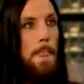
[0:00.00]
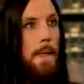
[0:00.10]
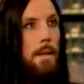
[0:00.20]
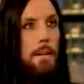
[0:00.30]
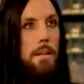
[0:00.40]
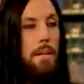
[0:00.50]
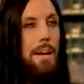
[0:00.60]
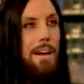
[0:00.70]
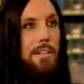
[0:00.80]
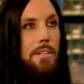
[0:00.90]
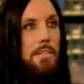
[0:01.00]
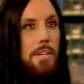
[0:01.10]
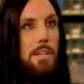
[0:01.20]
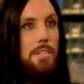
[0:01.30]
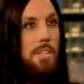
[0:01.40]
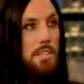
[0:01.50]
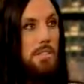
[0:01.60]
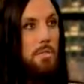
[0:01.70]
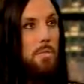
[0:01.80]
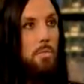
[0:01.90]
and the guy said that
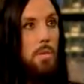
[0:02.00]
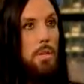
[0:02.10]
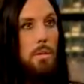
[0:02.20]
Jesus was real.